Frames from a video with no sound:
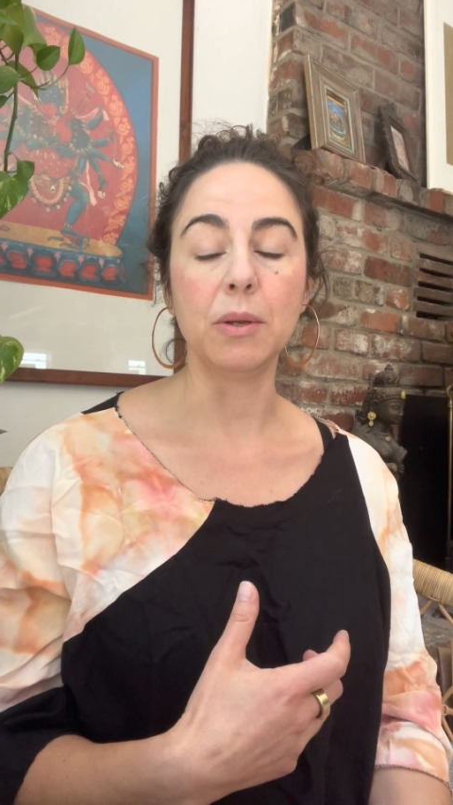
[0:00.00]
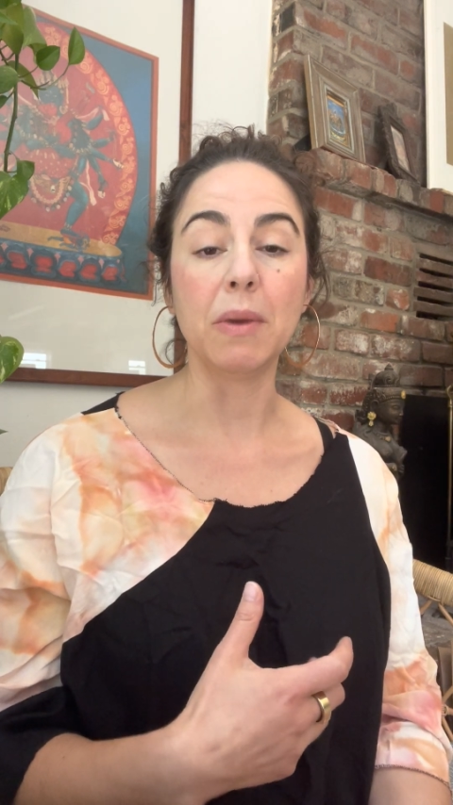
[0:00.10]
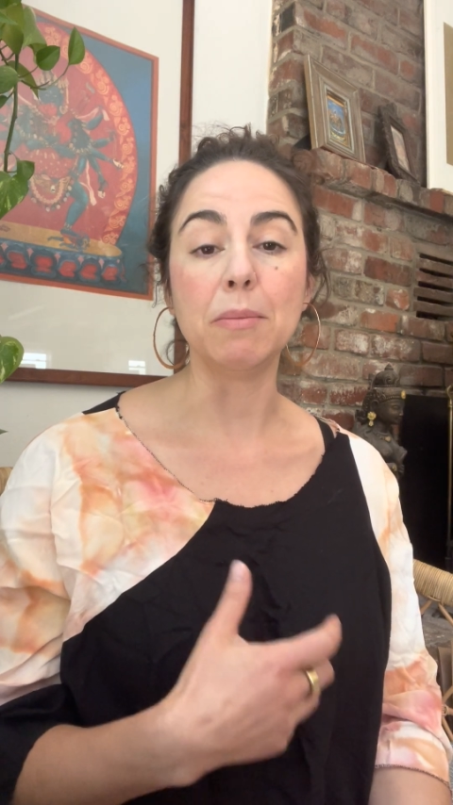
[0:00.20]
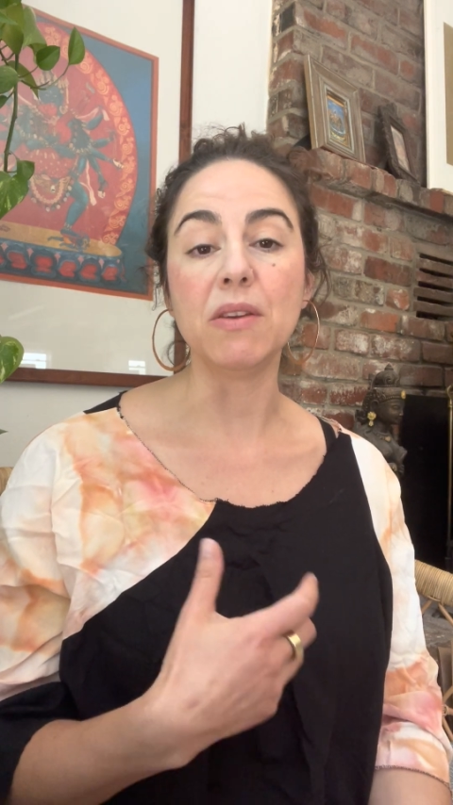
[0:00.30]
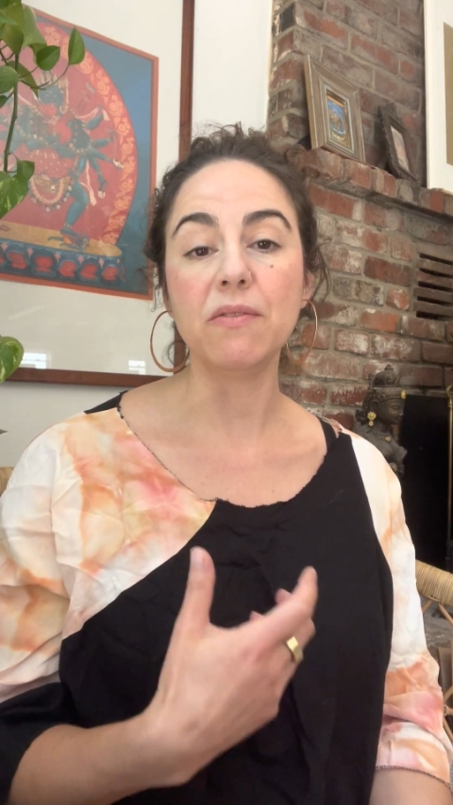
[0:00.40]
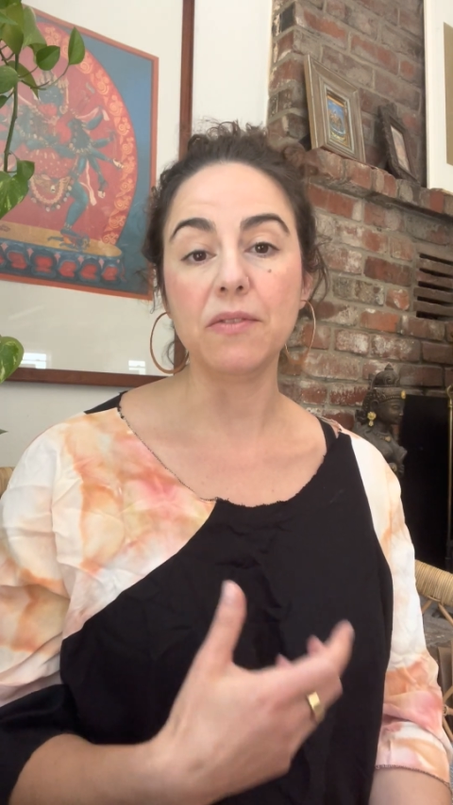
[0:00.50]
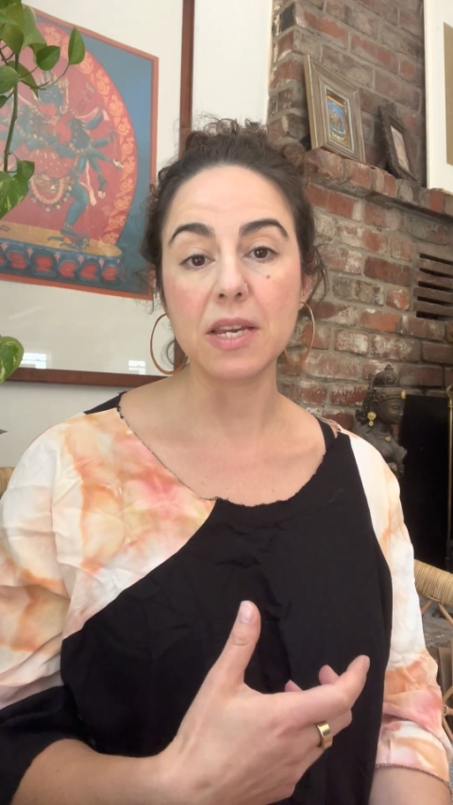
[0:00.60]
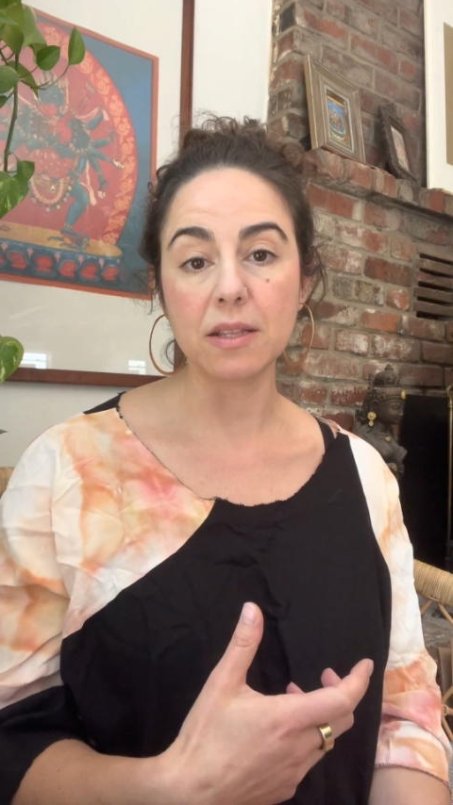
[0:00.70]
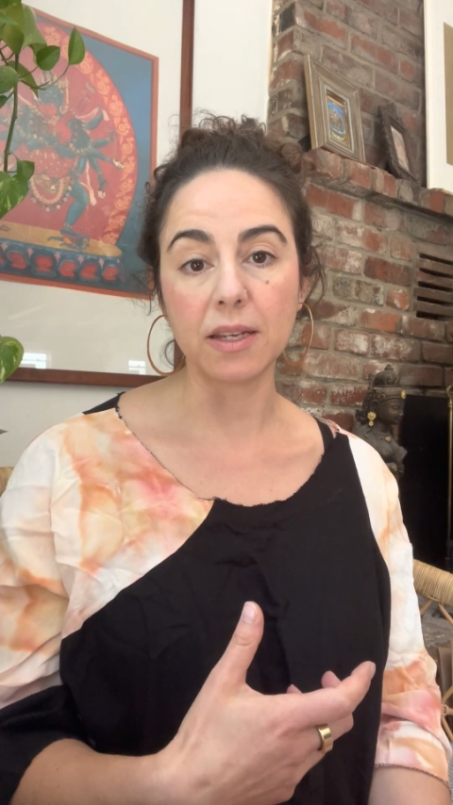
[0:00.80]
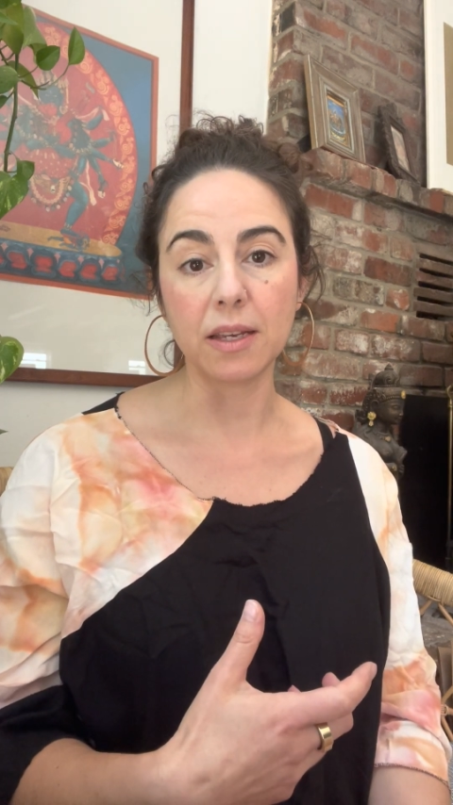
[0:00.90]
be
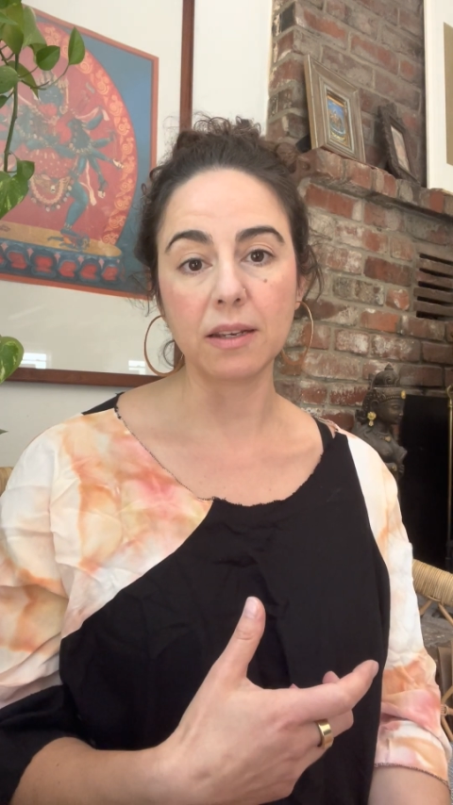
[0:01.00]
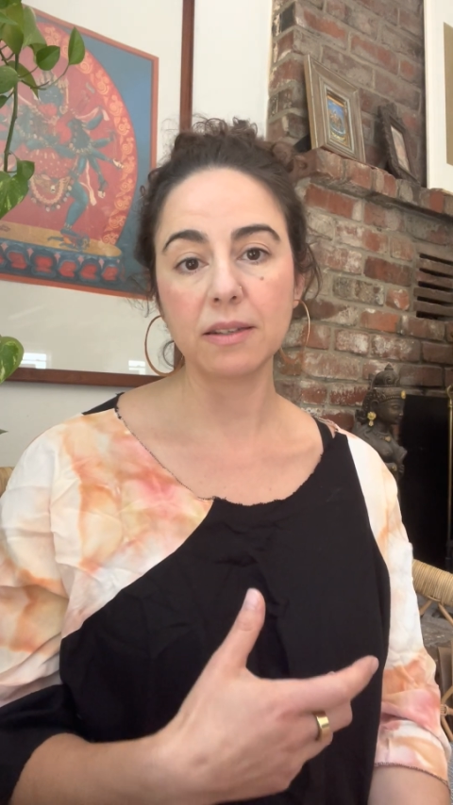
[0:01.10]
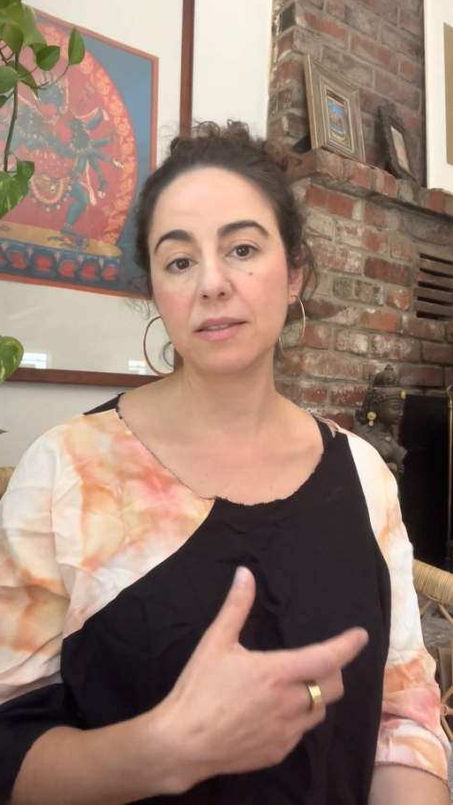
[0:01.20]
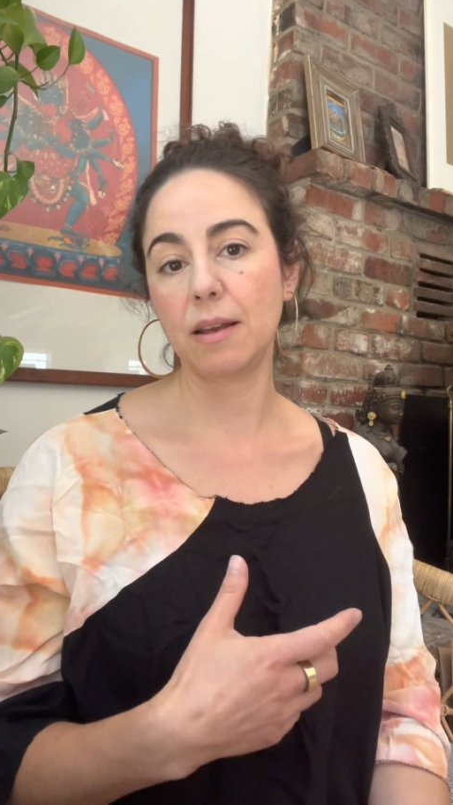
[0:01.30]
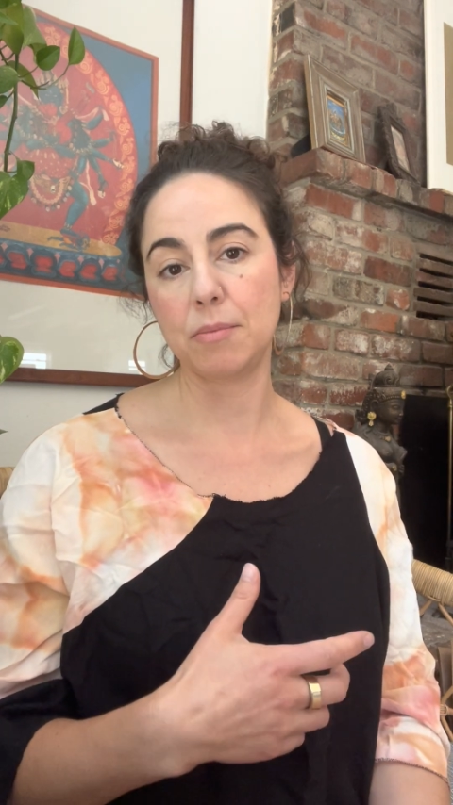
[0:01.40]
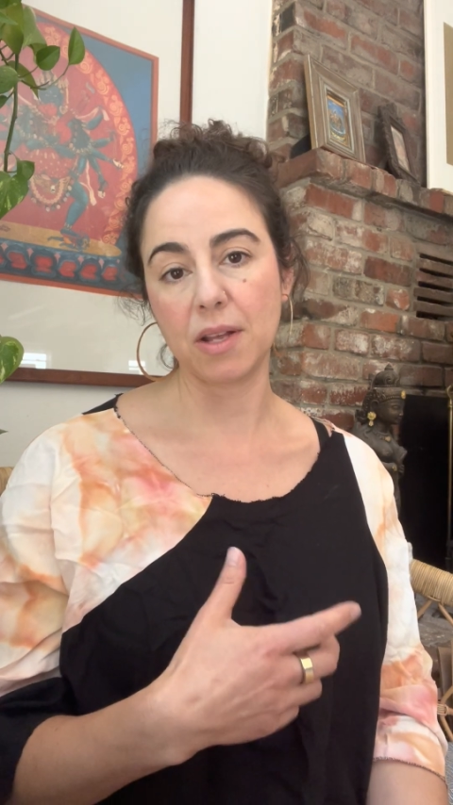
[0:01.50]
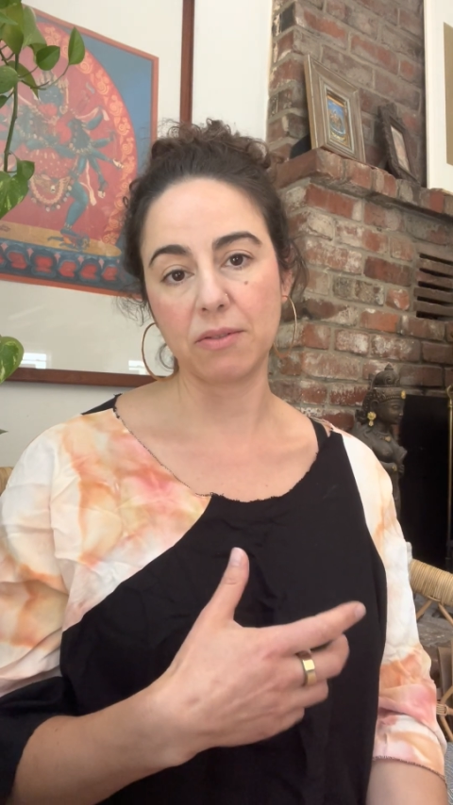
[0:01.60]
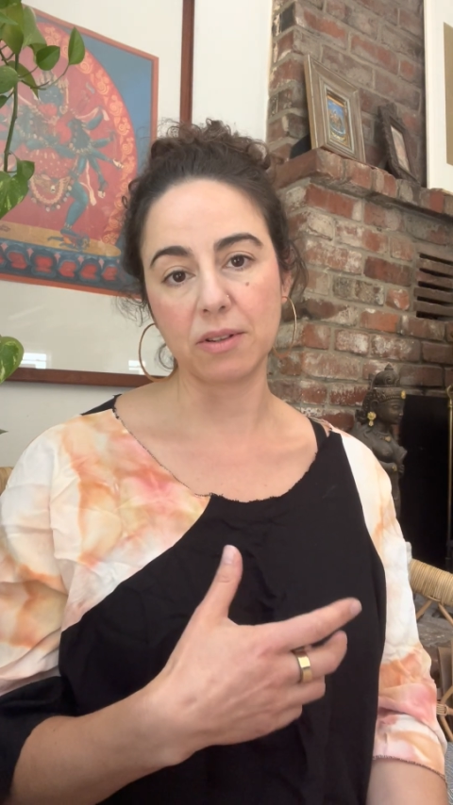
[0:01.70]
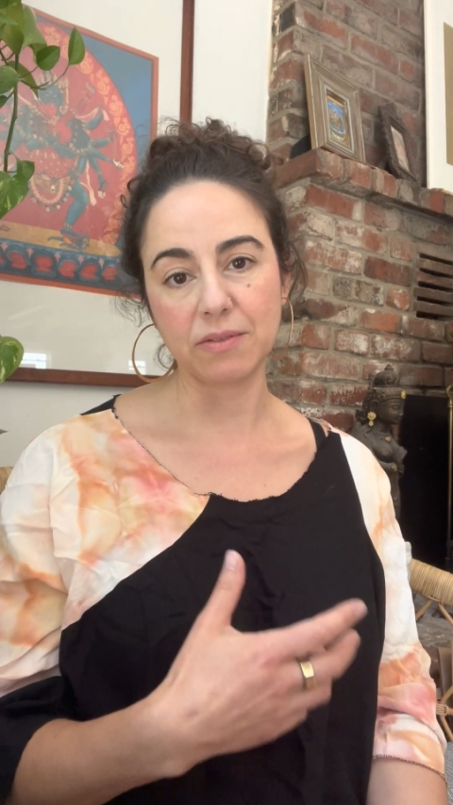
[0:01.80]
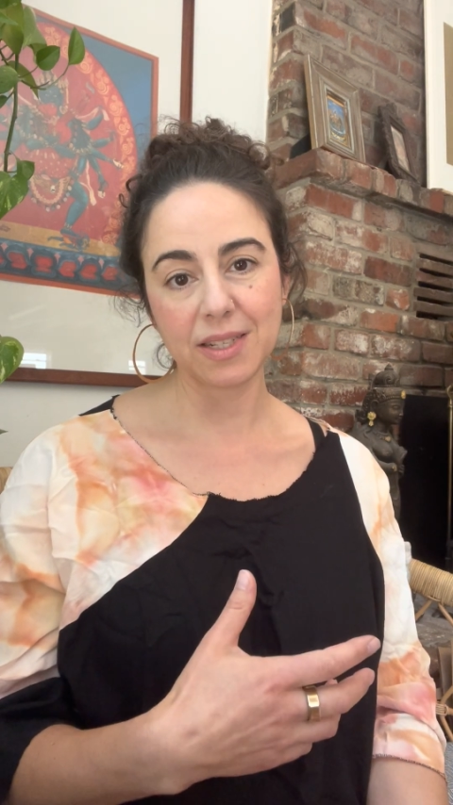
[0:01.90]
feeling some
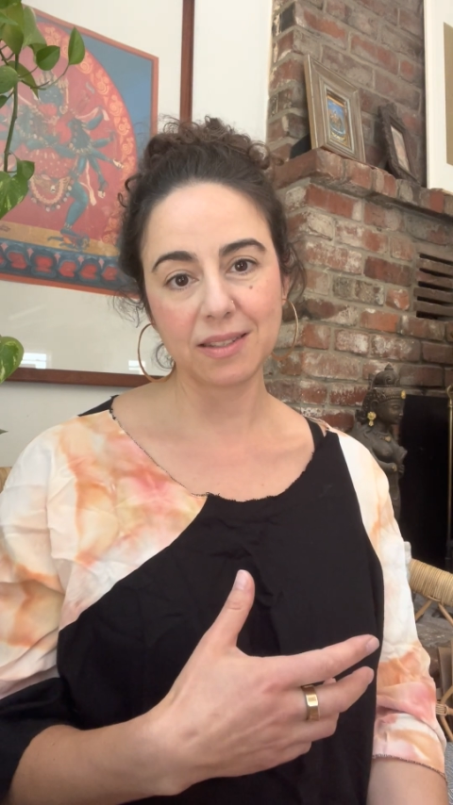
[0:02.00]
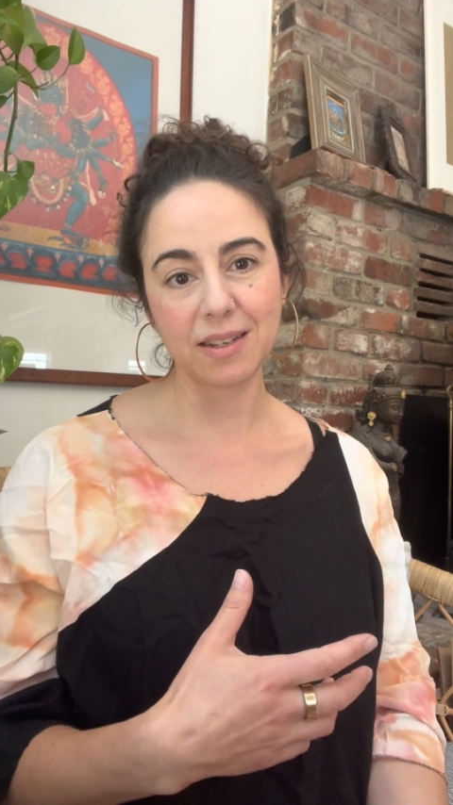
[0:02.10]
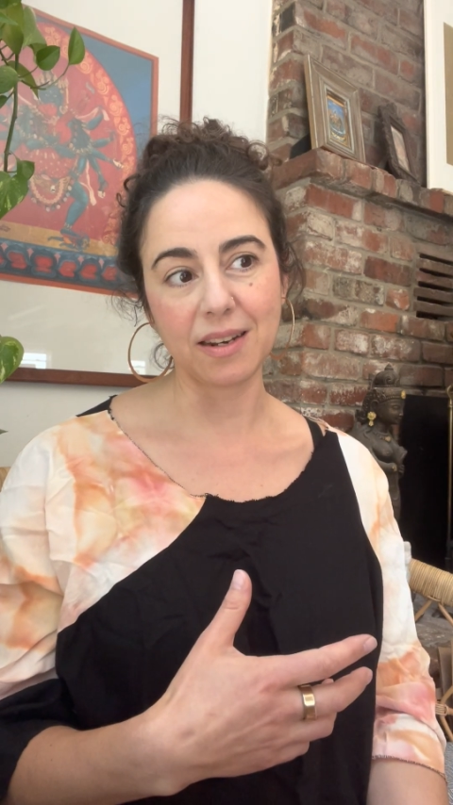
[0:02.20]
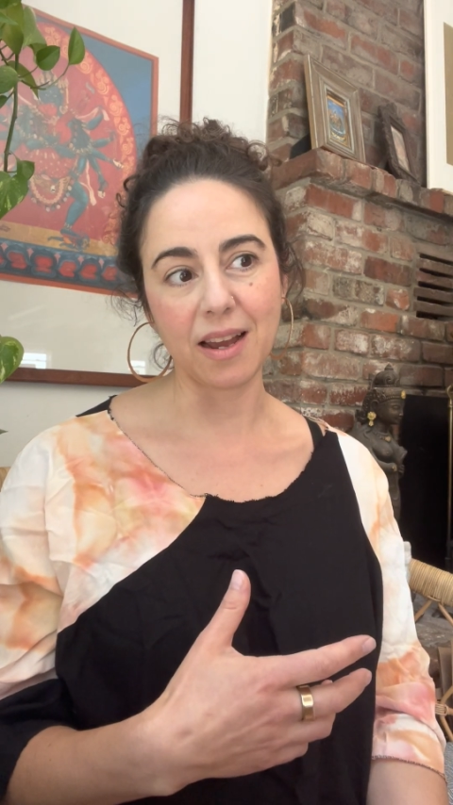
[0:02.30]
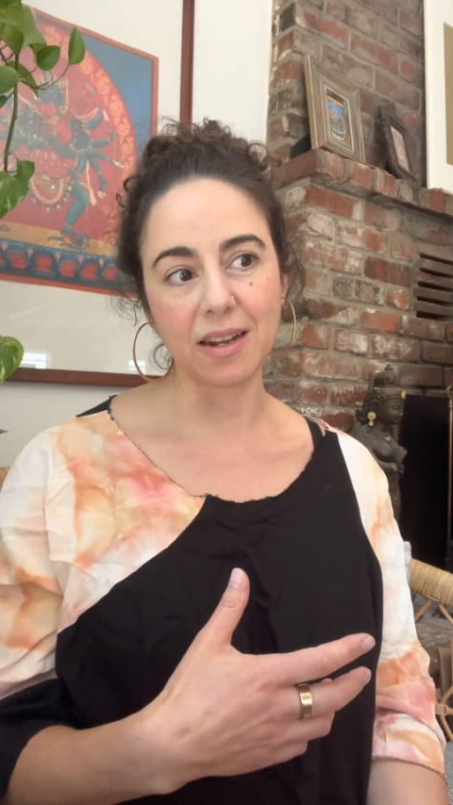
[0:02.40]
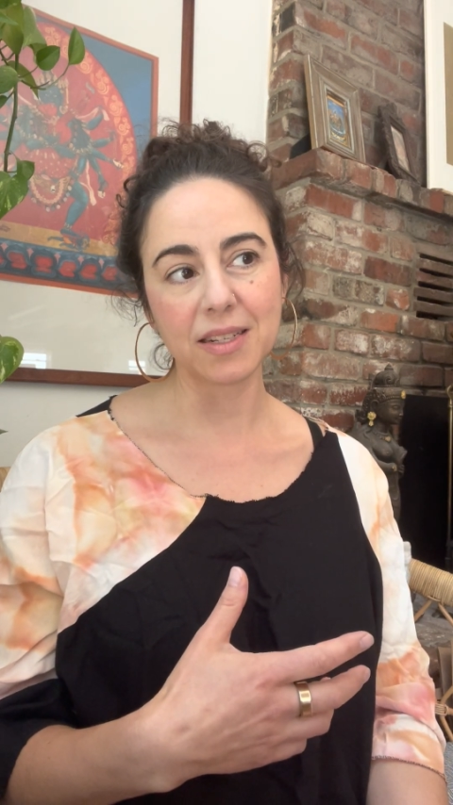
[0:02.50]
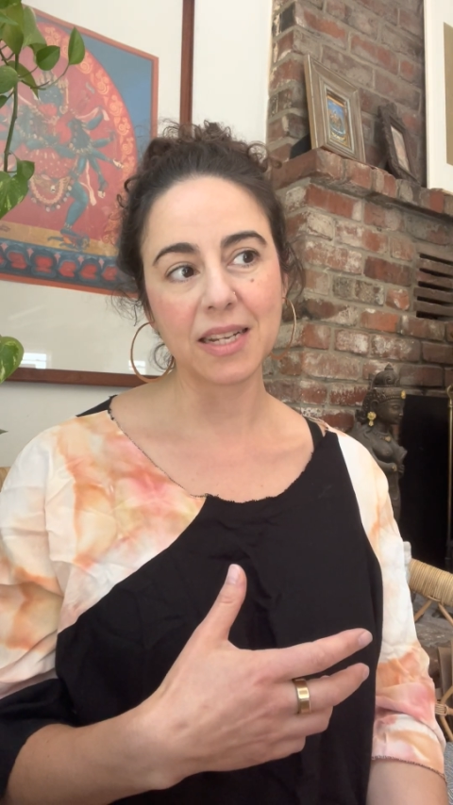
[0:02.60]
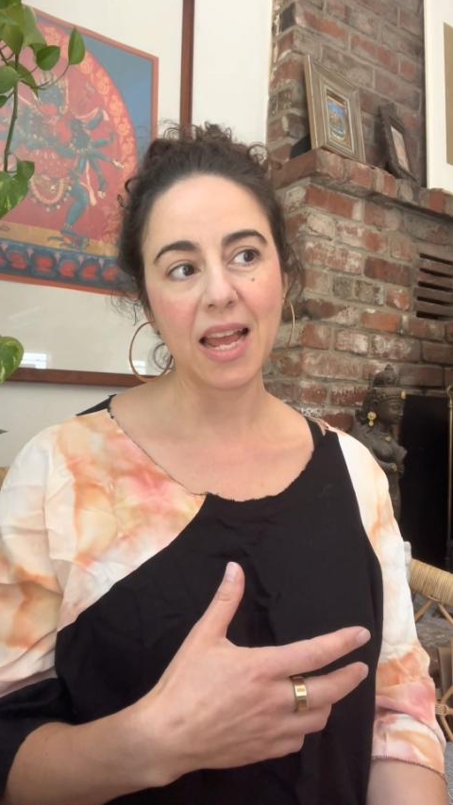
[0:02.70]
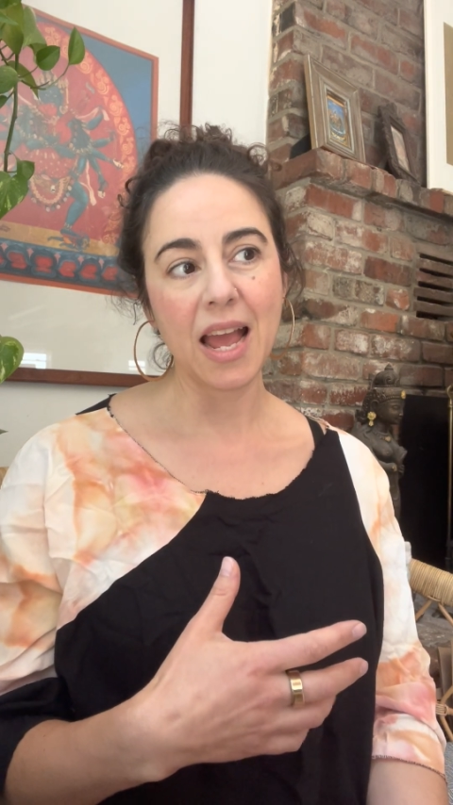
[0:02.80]
level of disconnect,